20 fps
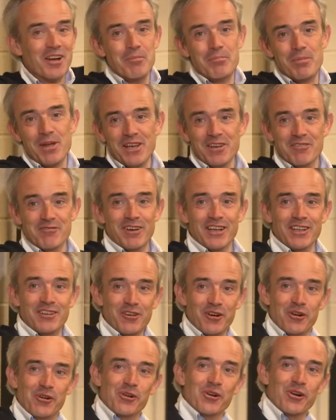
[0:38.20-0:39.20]
I got beaten
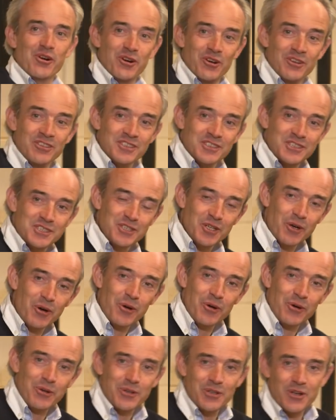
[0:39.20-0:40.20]
Vatour,
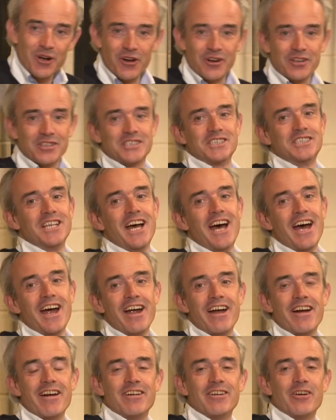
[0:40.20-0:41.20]
Undersaw, Caro
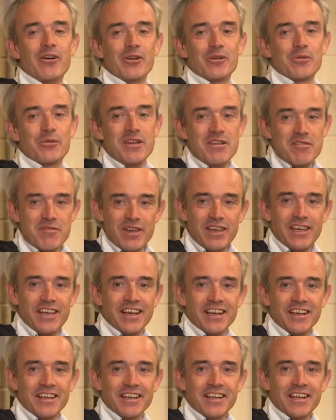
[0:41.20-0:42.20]
Star, Queen
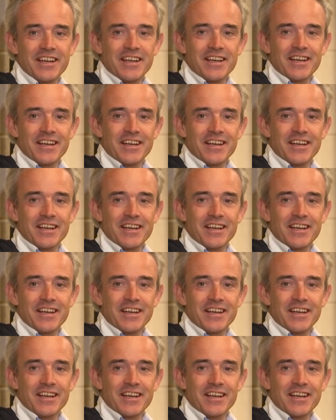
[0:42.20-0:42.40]
Vega.